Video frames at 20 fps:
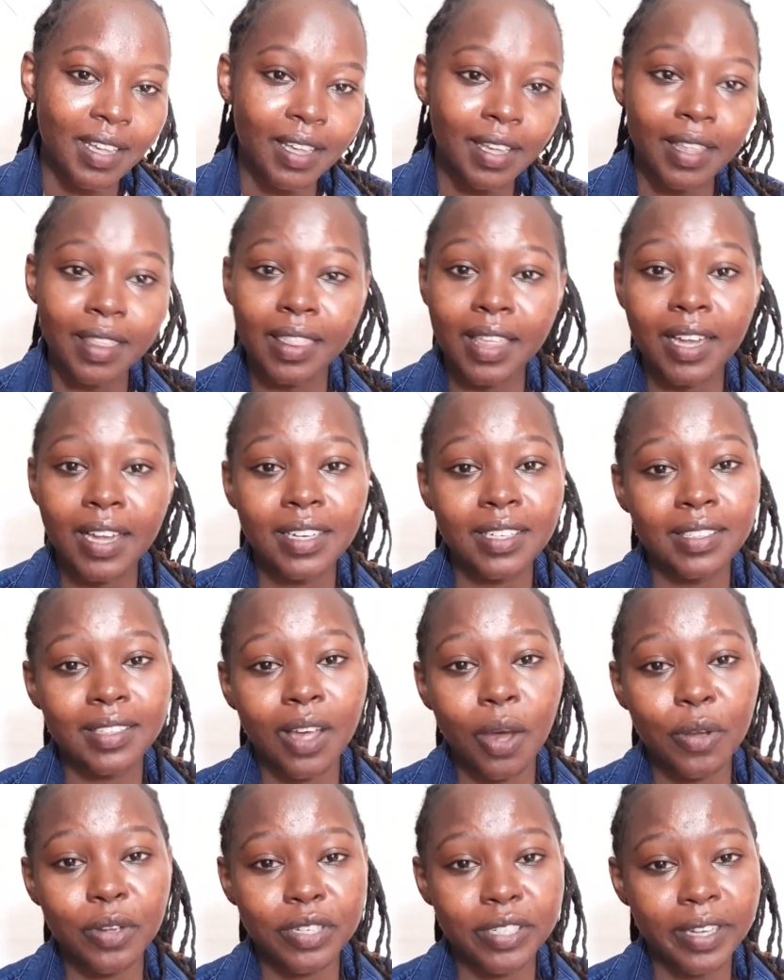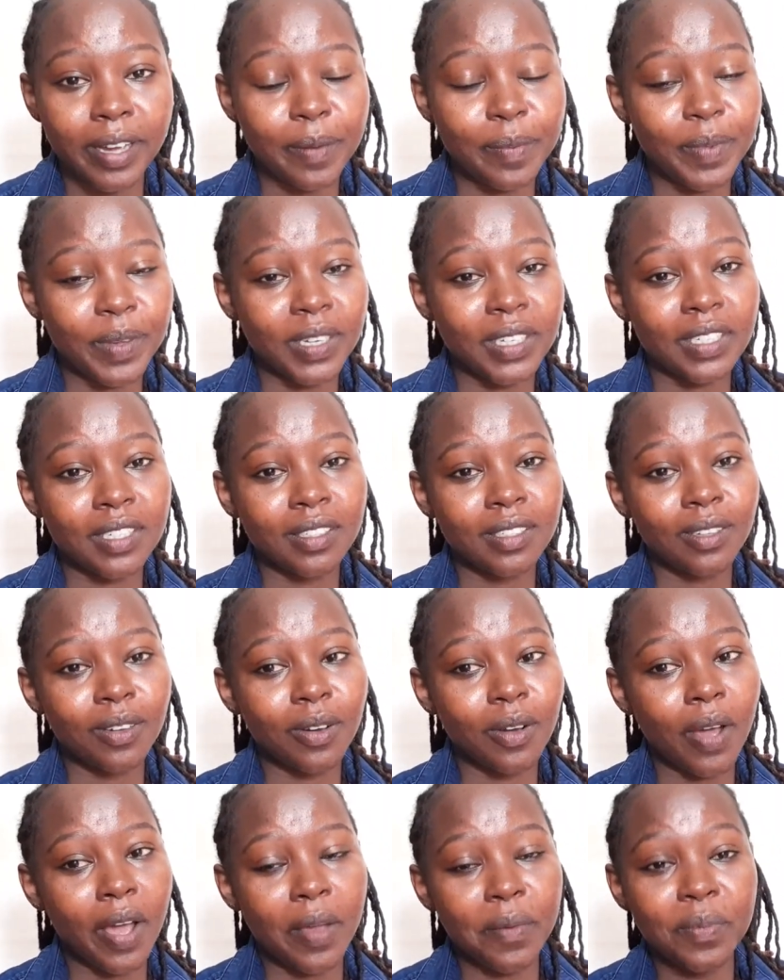And that is how it happened. So
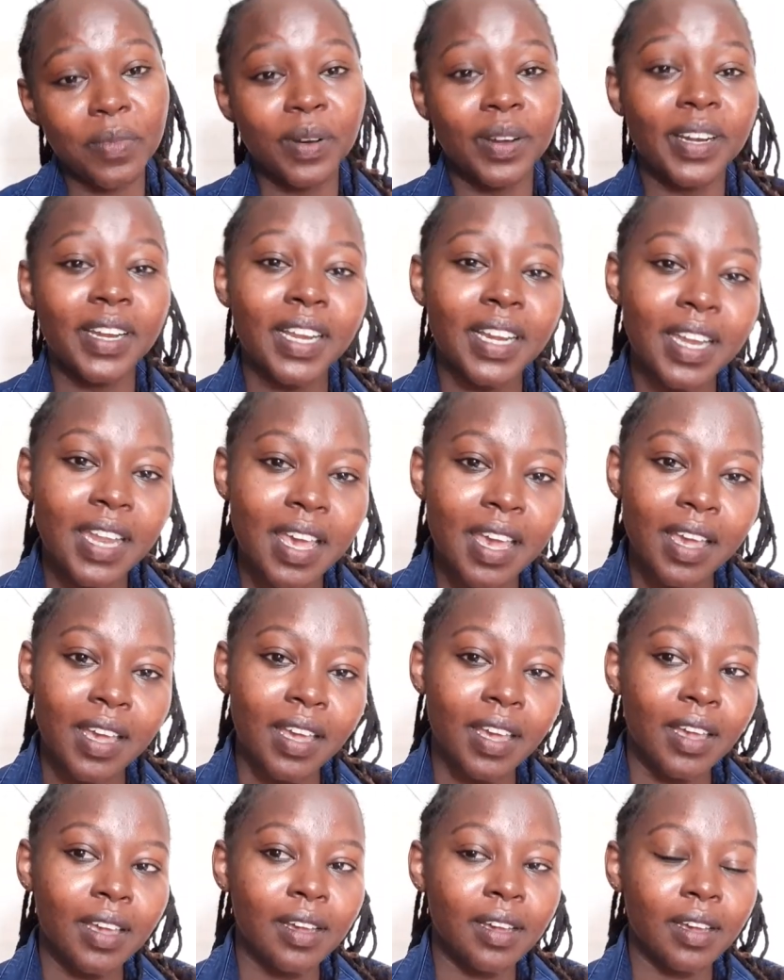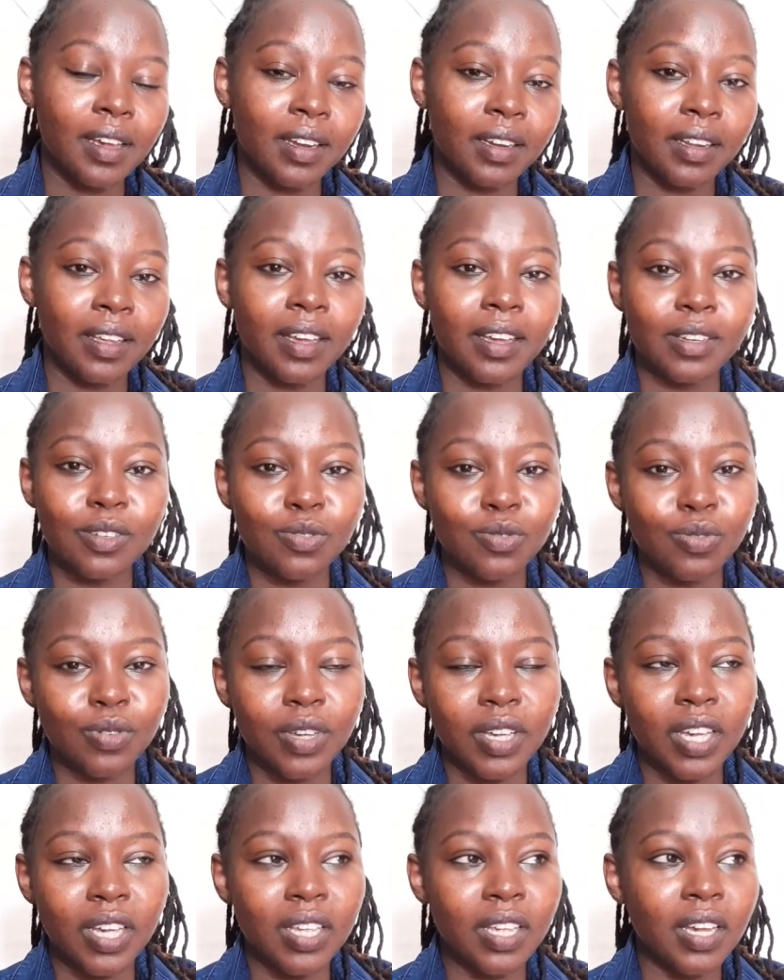I boarded and get to
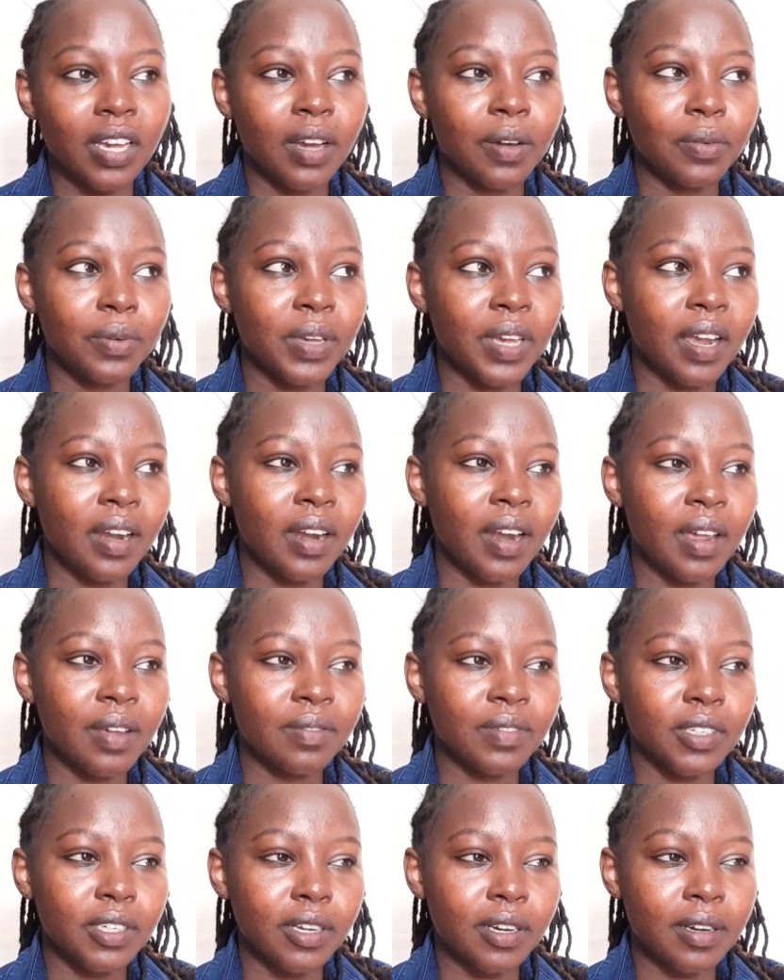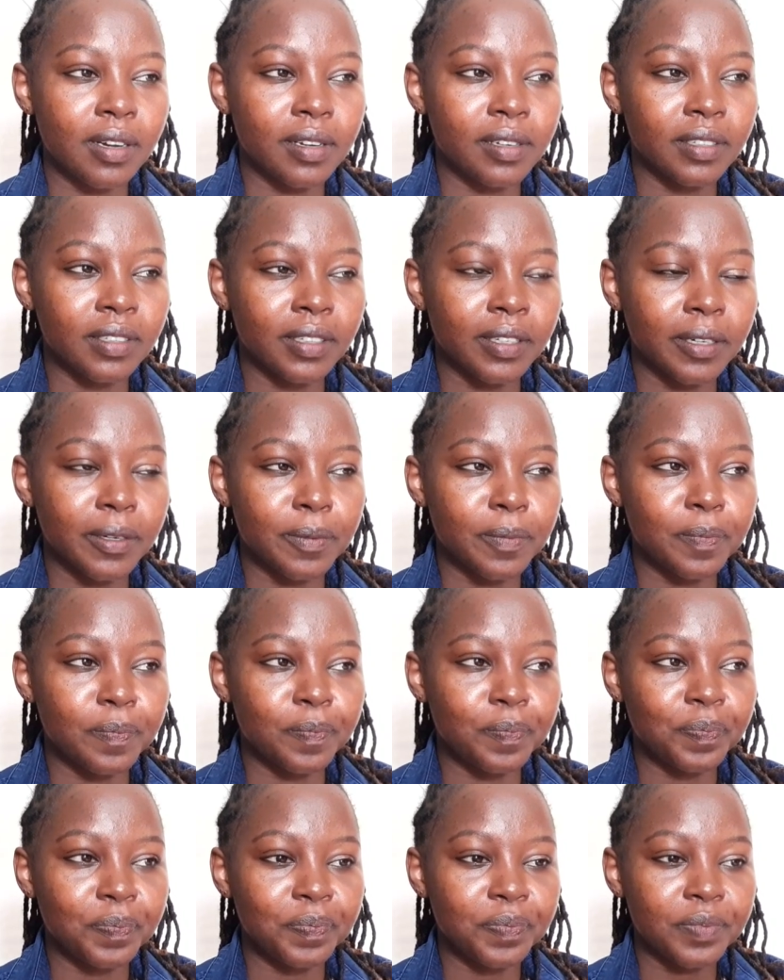Kenya. We arrived at
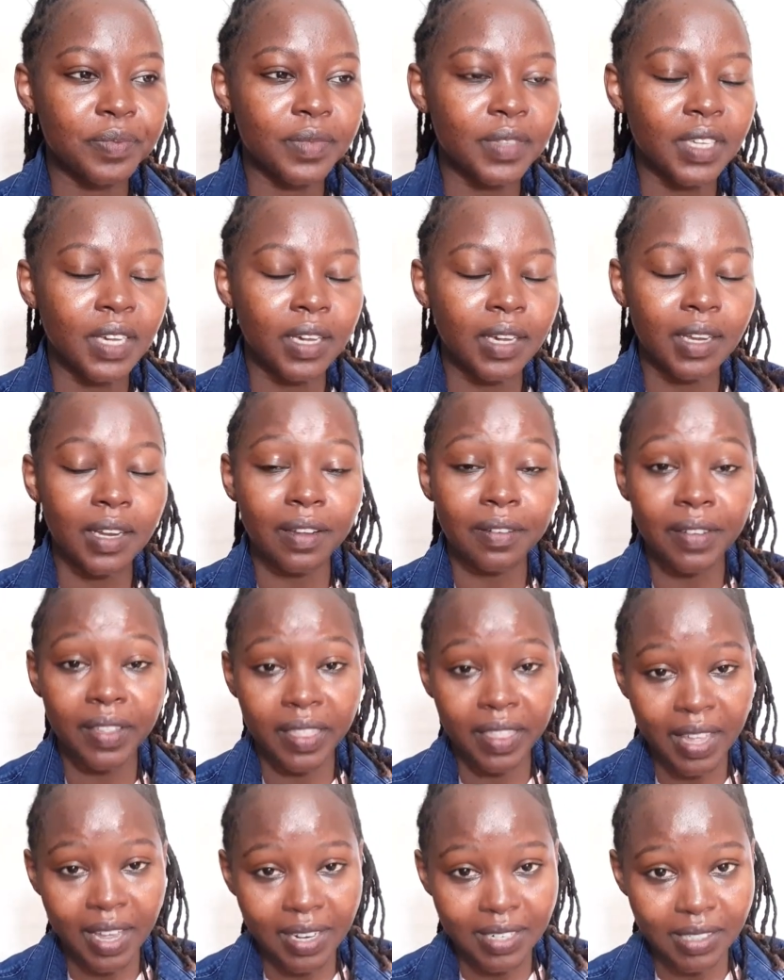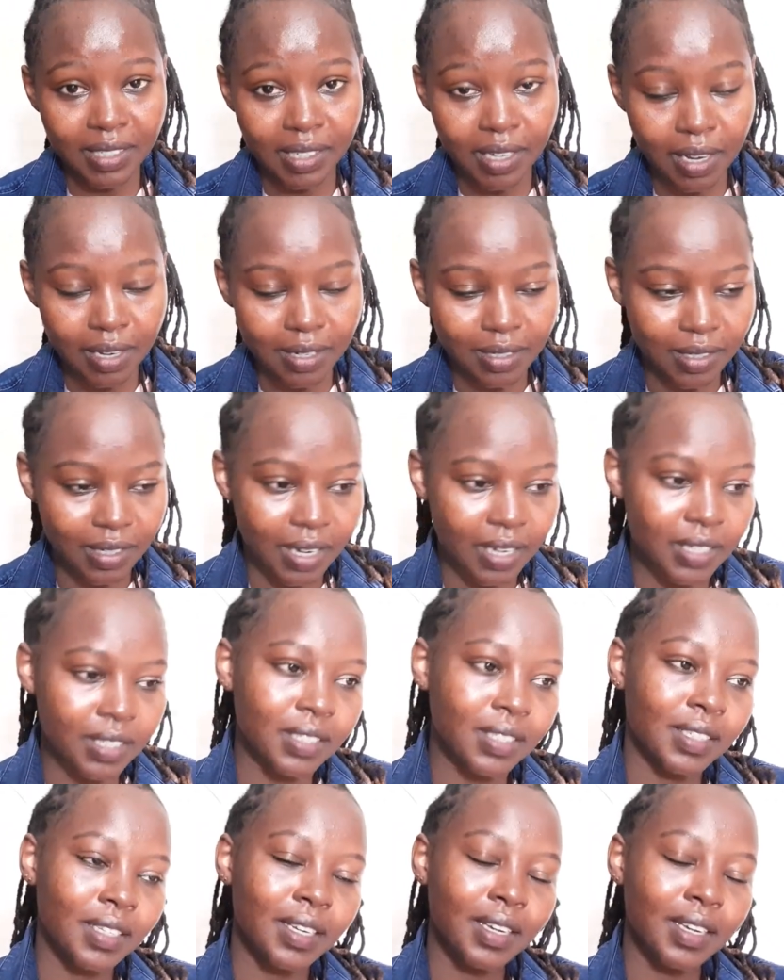11:30 at night,